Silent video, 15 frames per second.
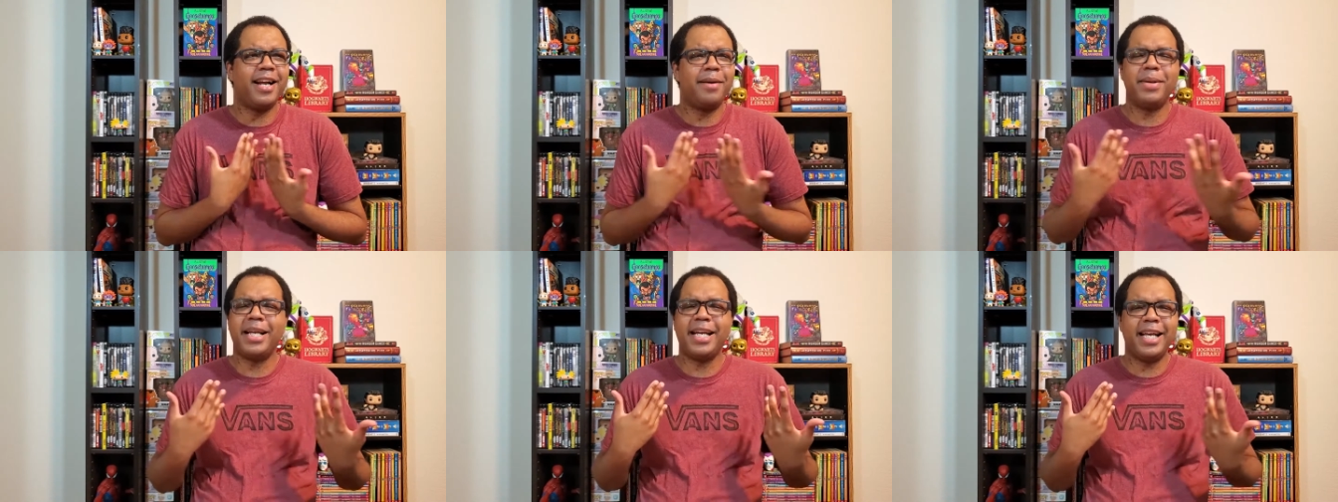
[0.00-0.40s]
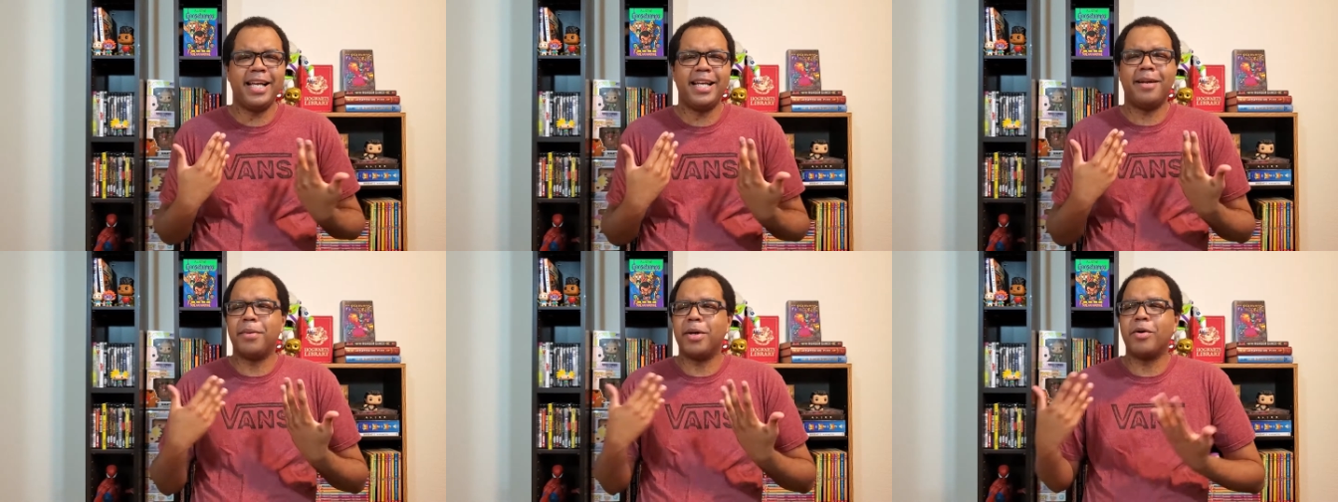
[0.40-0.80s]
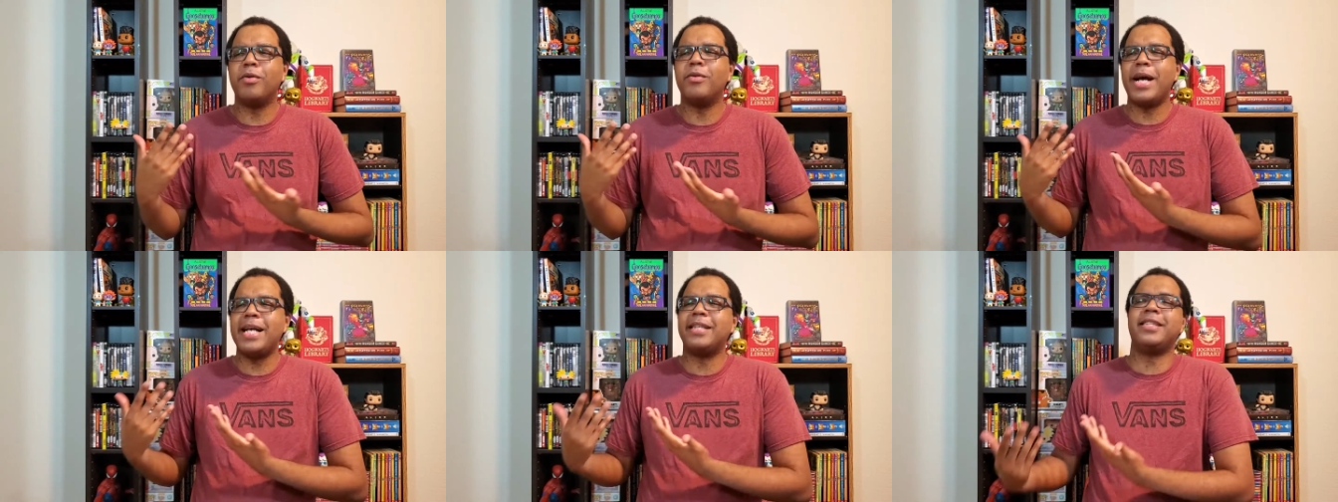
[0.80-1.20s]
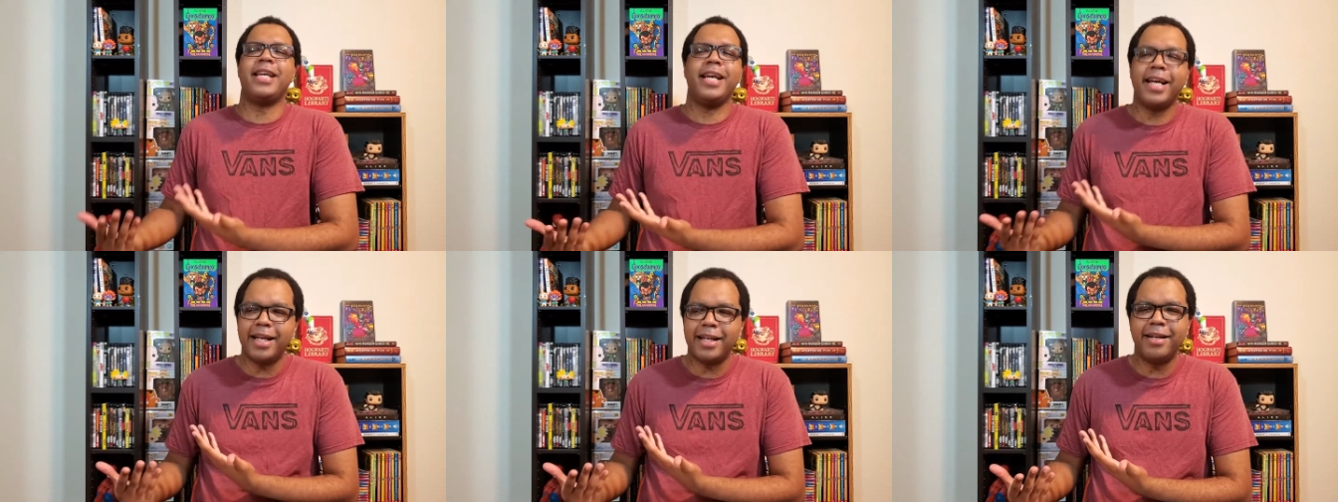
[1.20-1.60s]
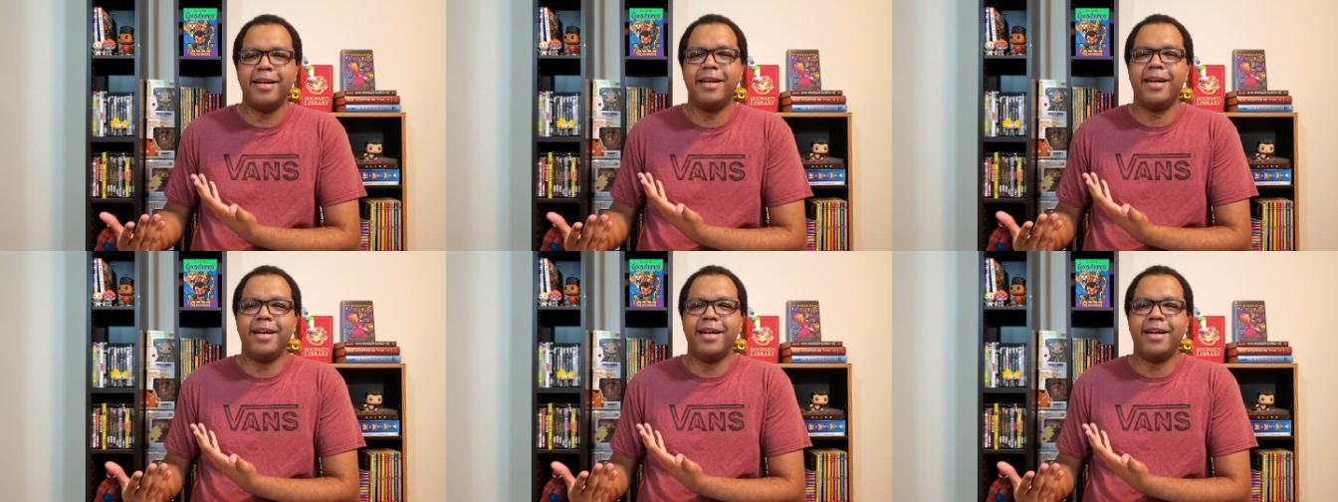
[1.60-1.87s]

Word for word: I'm a grown-ass kid.